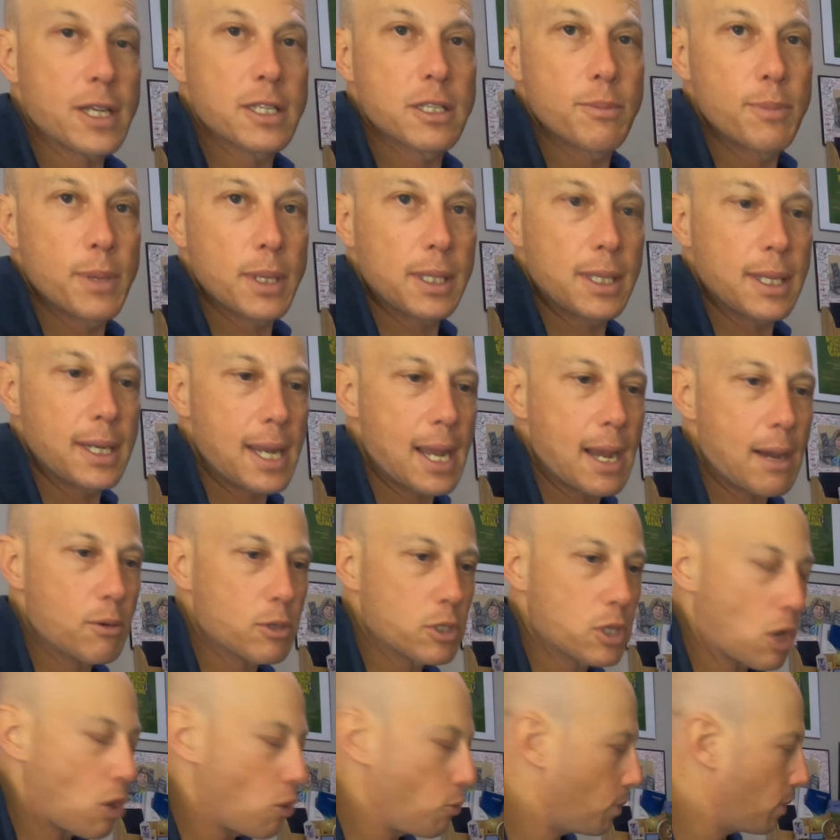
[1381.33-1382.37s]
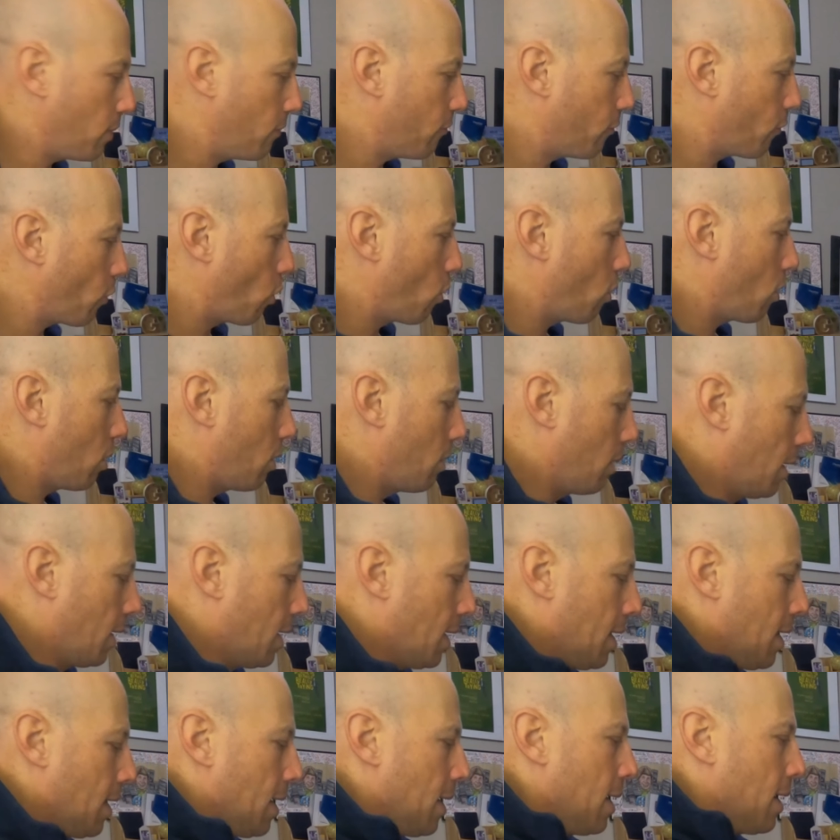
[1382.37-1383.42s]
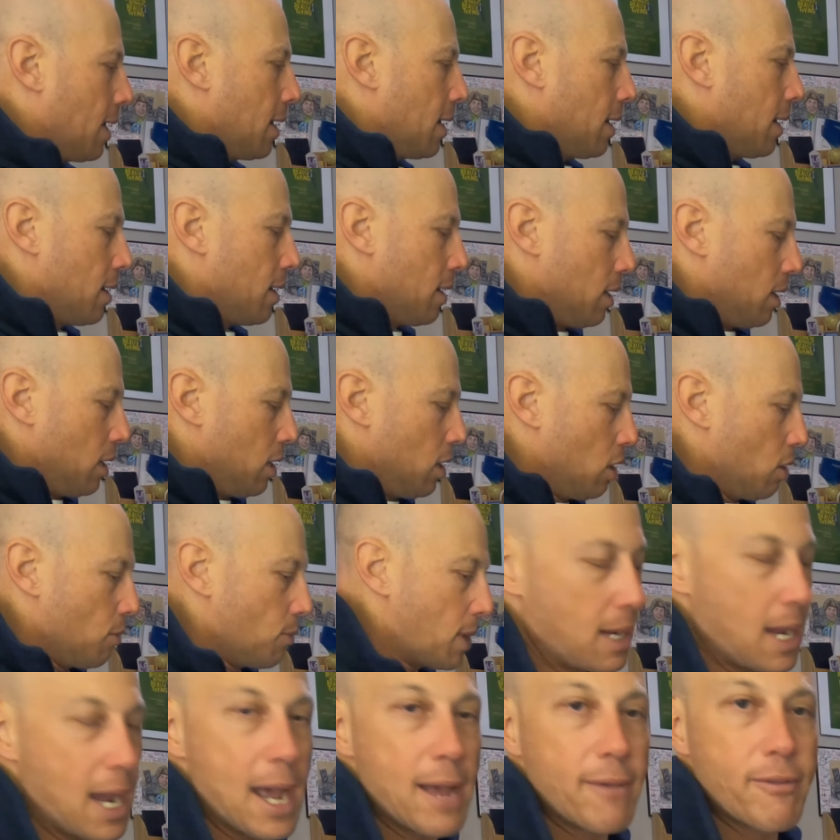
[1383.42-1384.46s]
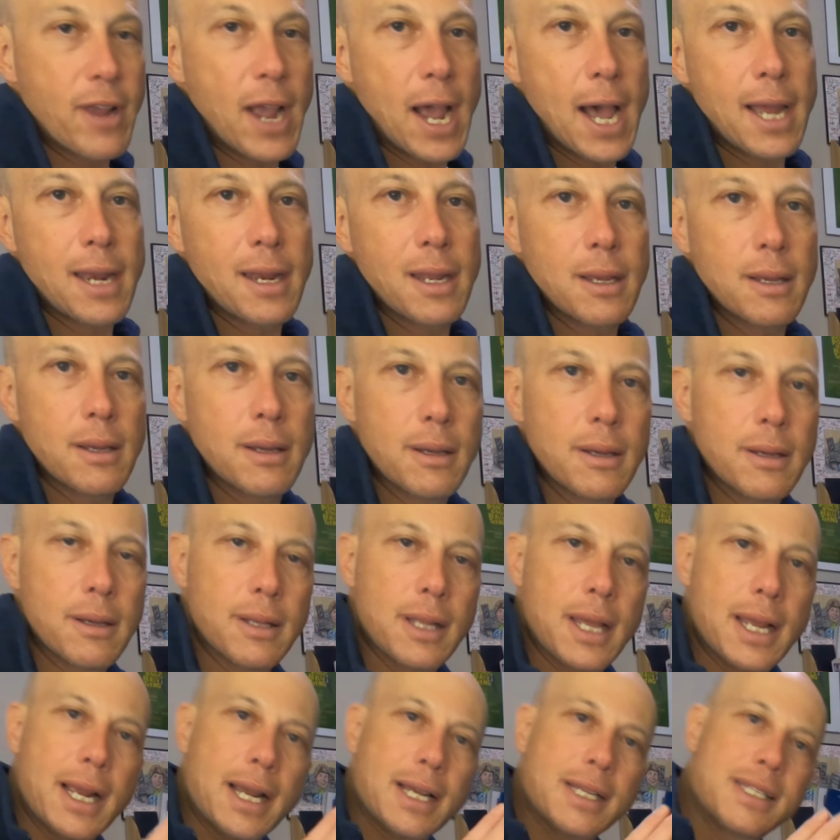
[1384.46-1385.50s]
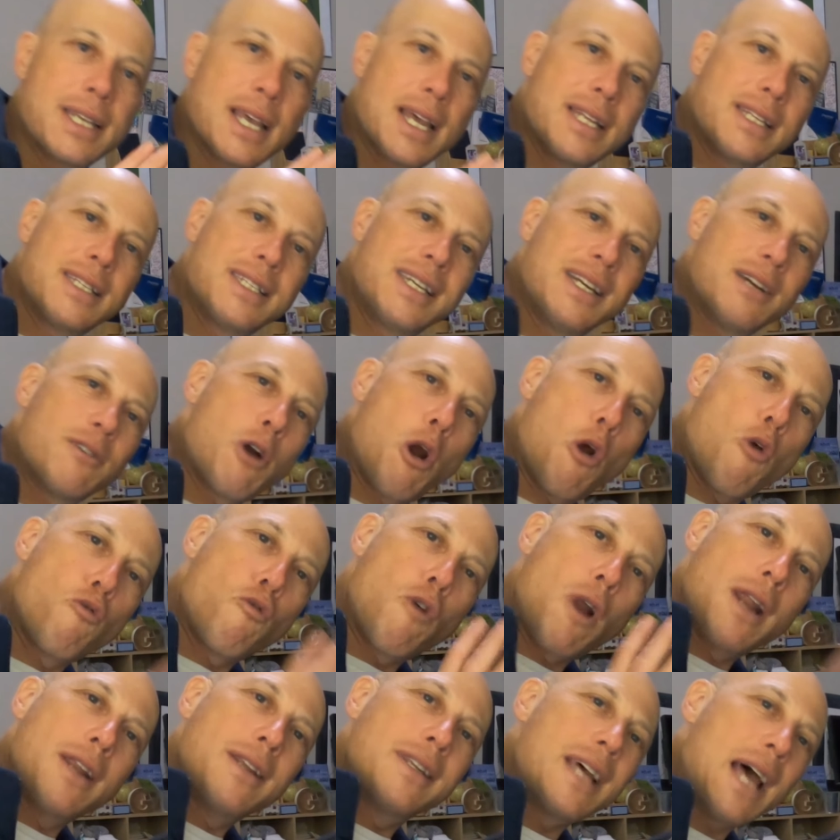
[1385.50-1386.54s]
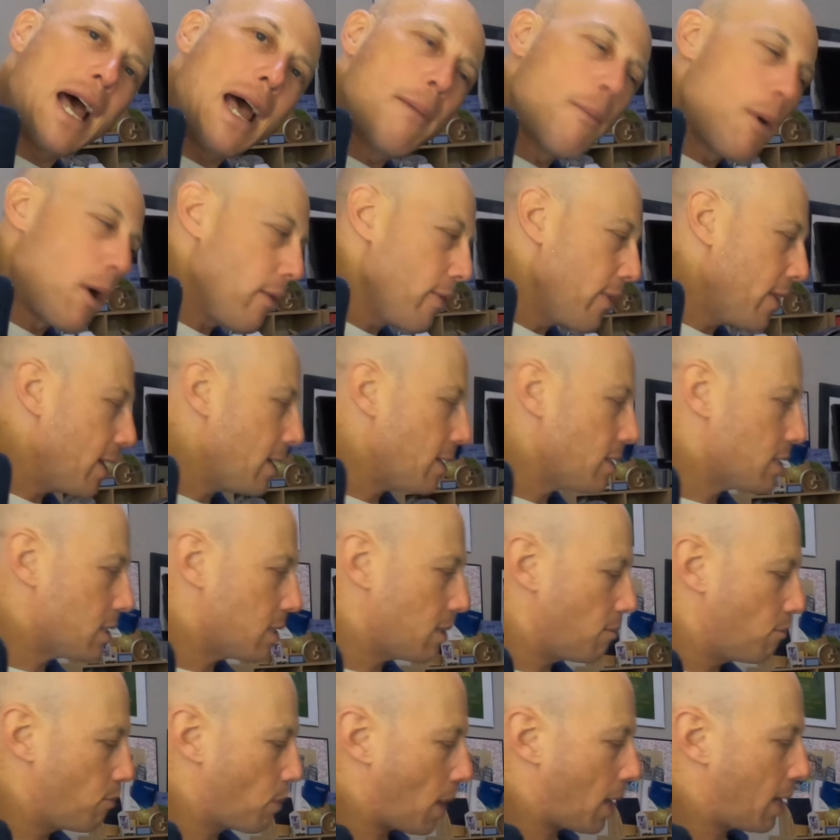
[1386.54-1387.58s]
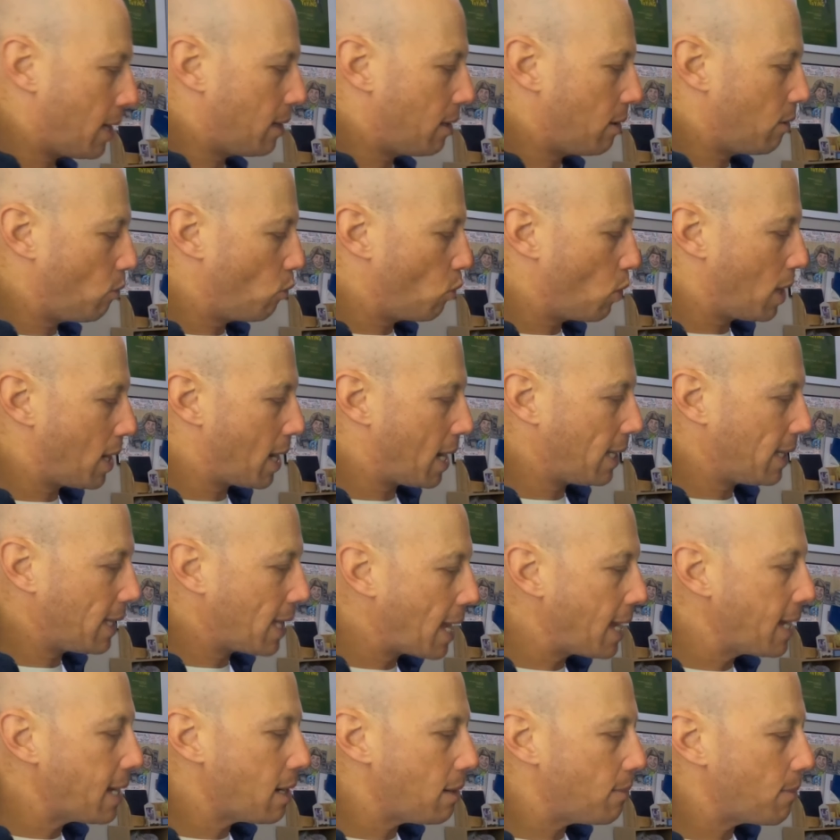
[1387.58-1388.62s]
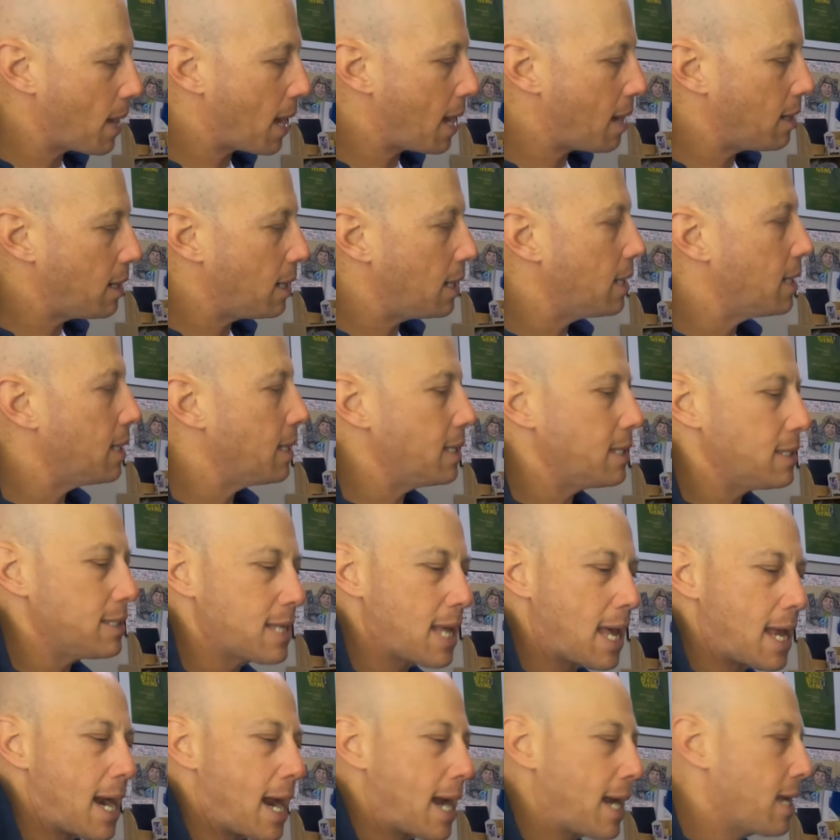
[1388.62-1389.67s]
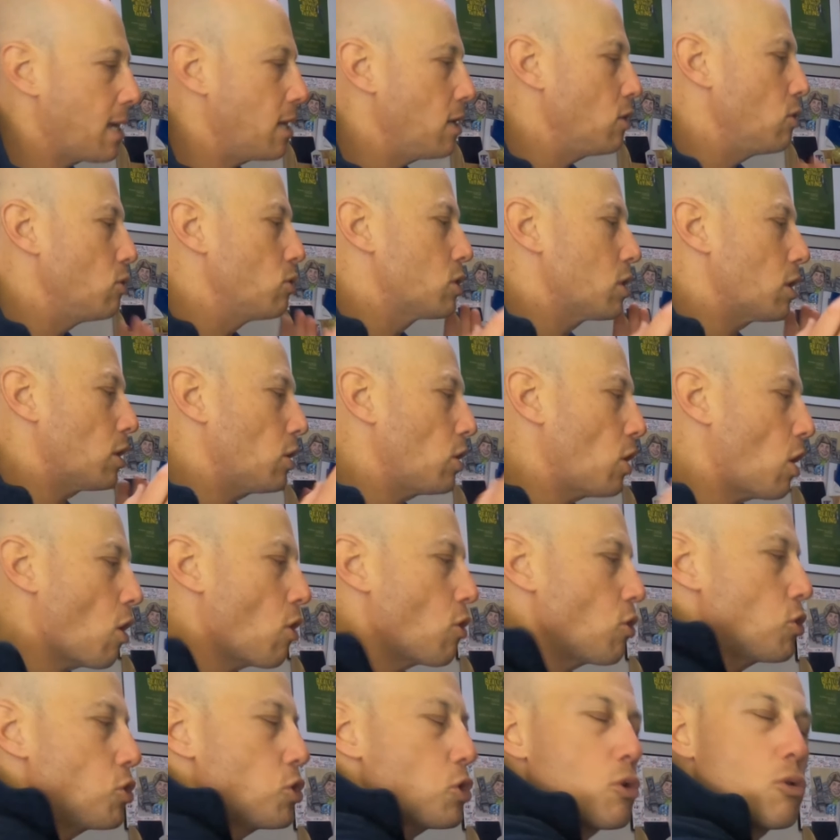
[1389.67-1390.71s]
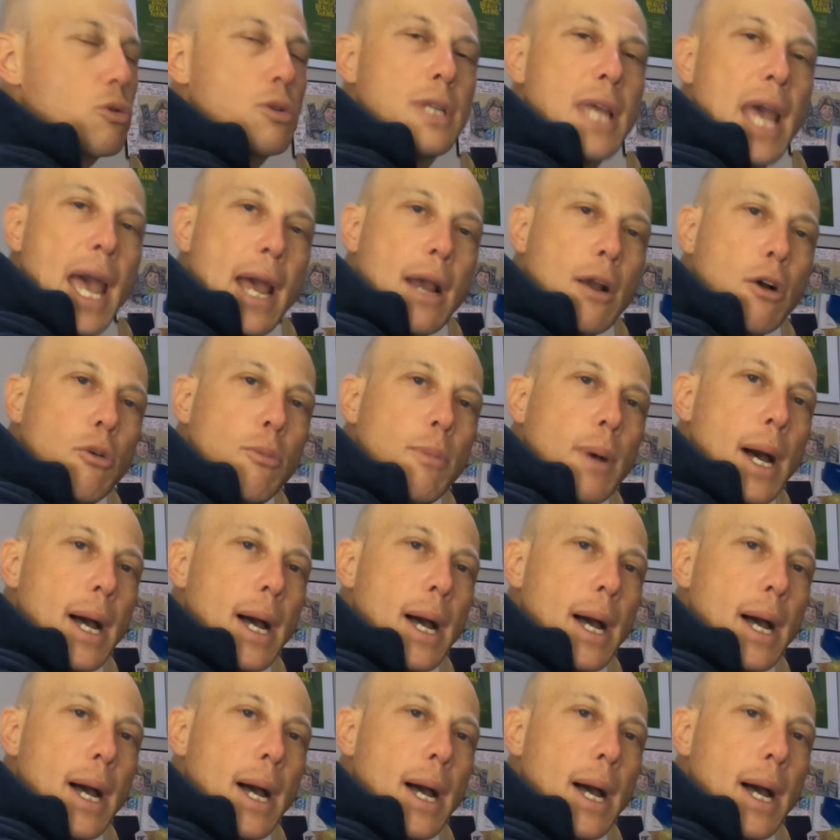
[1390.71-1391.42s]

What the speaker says: flexibility I was hoping for. I've got, like I said, 0 runtime on this, but what I like about it is that I can use the larger tackle